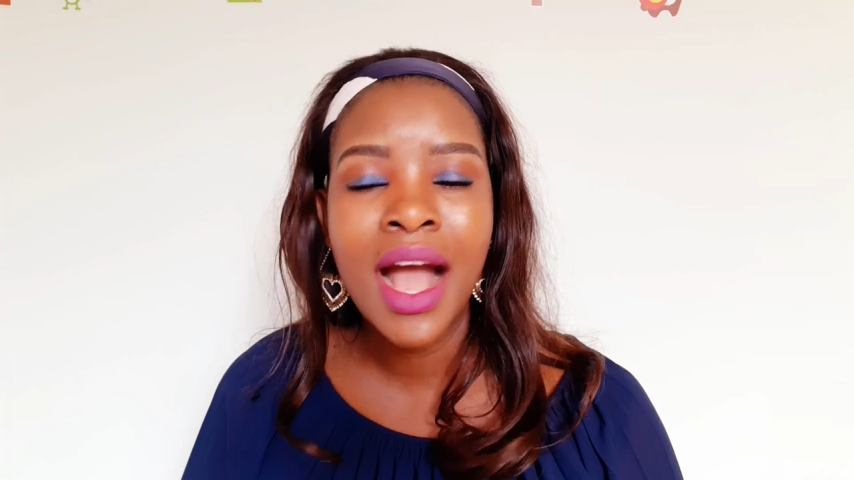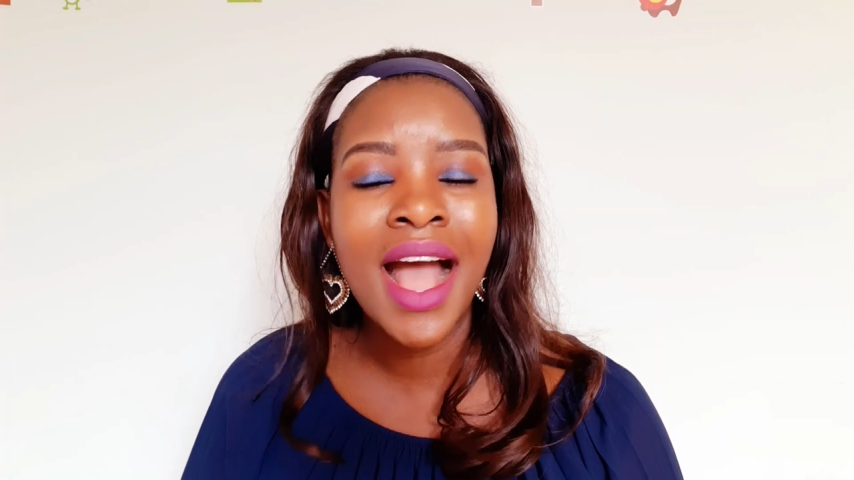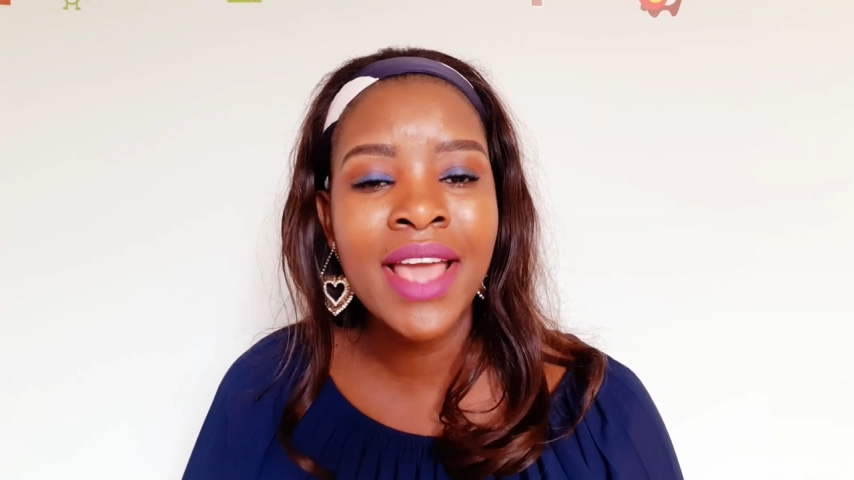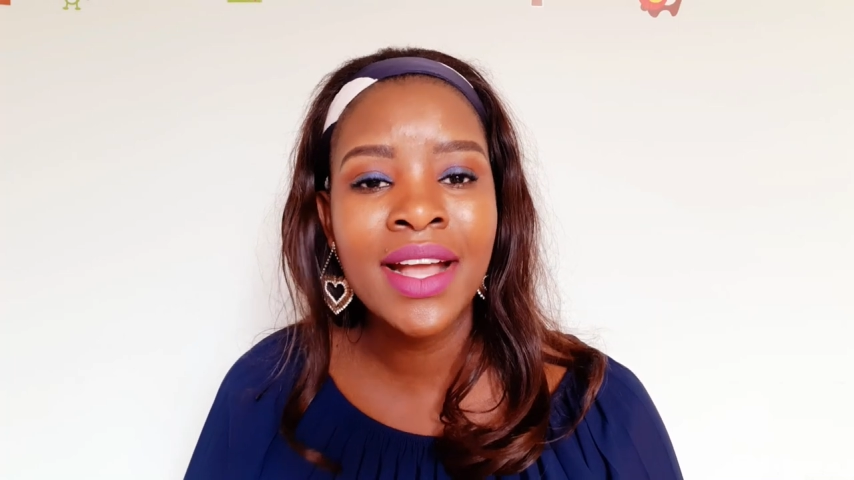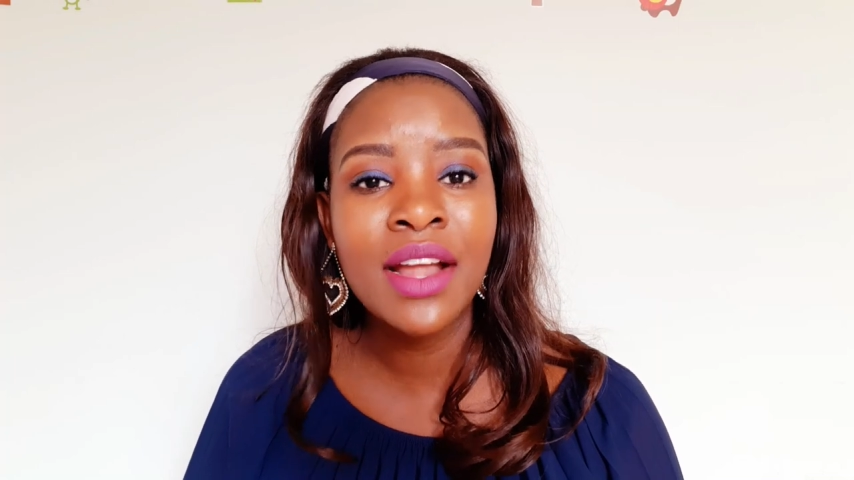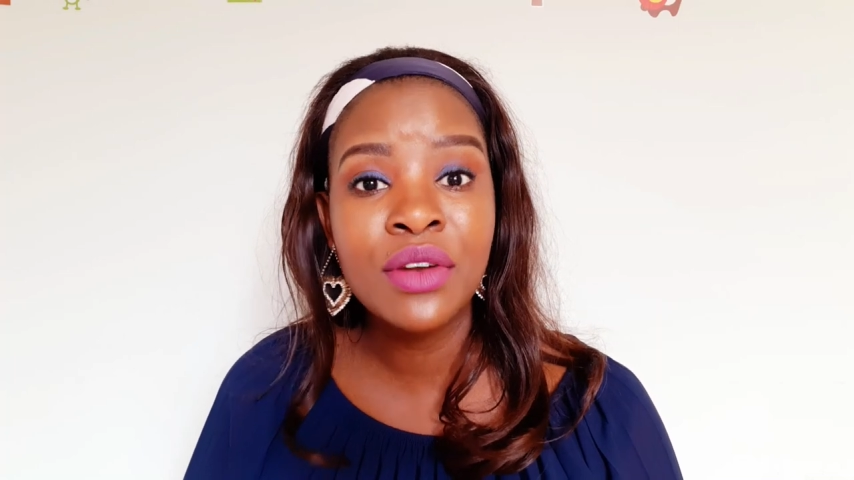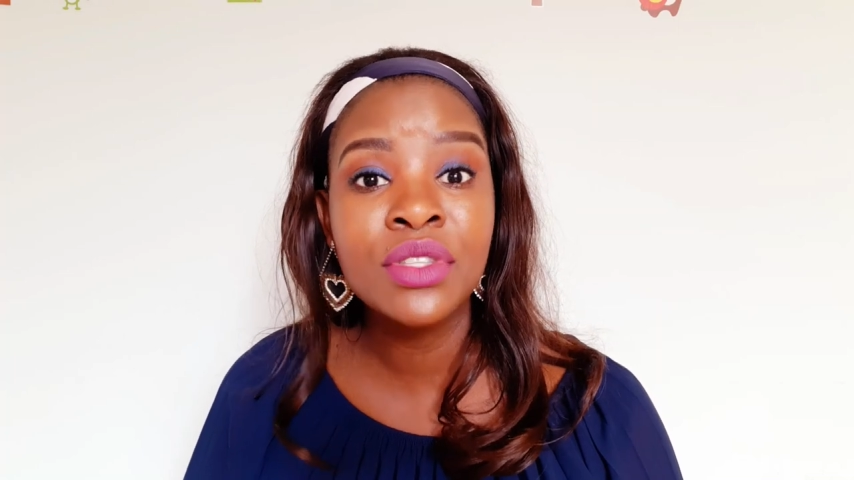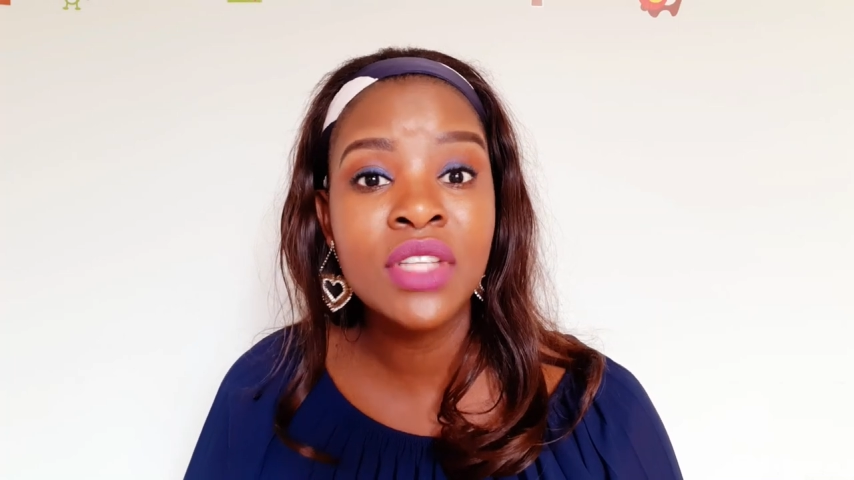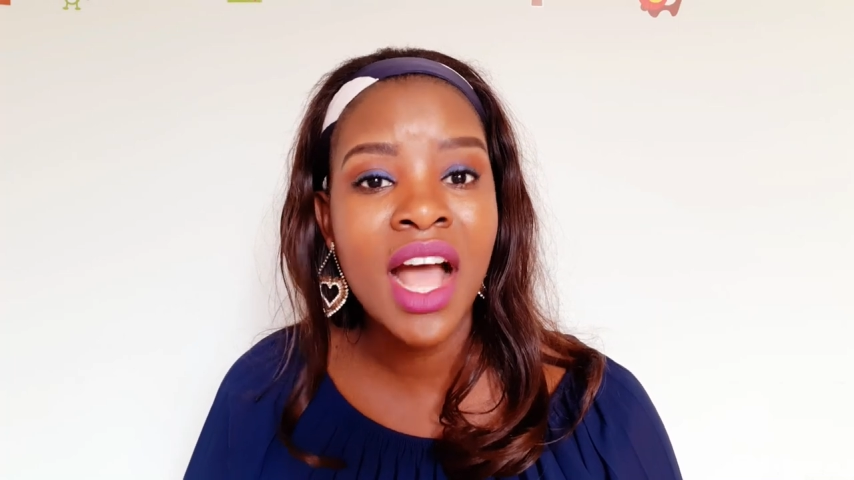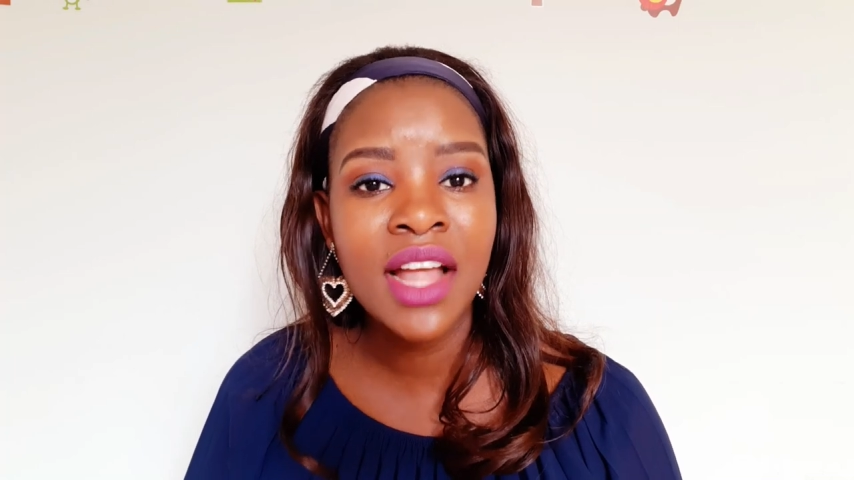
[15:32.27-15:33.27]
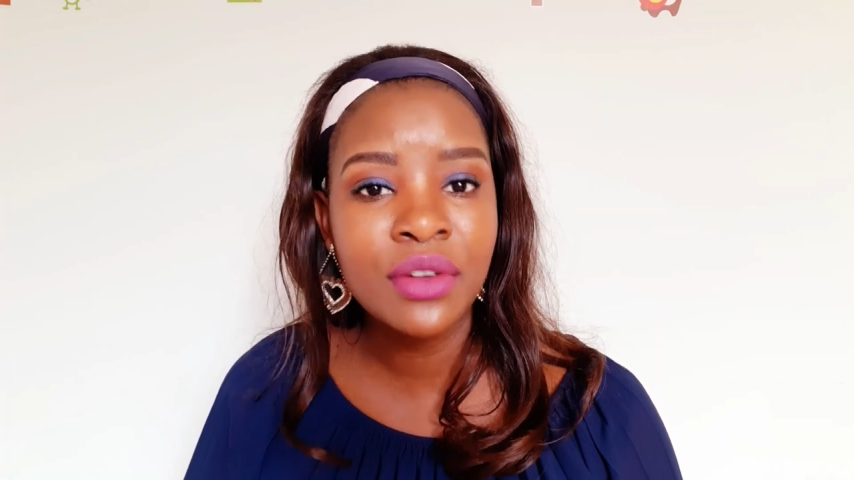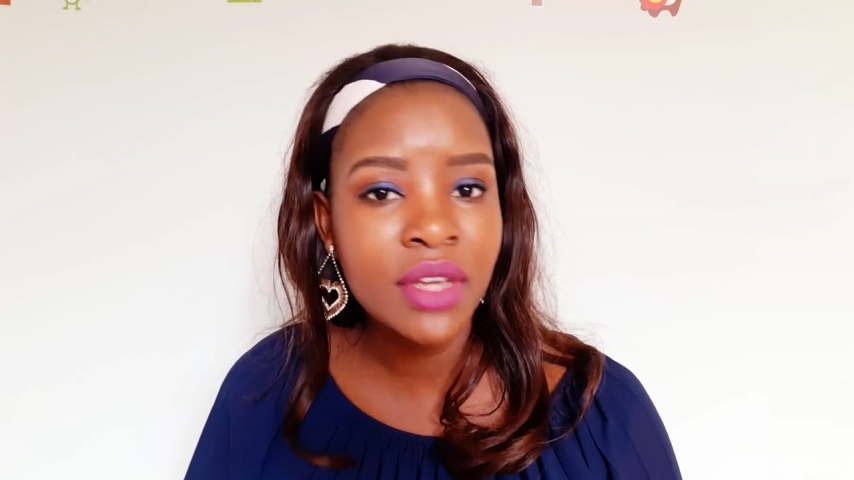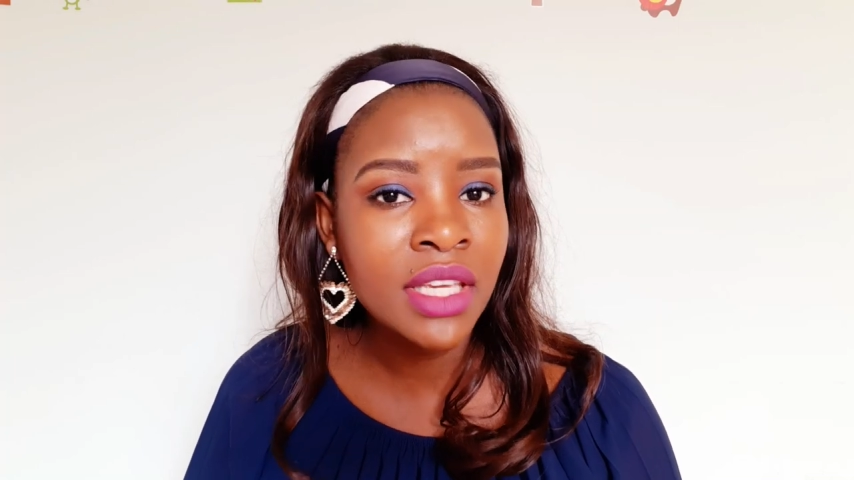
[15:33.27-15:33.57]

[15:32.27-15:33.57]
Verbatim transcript: I cannot handle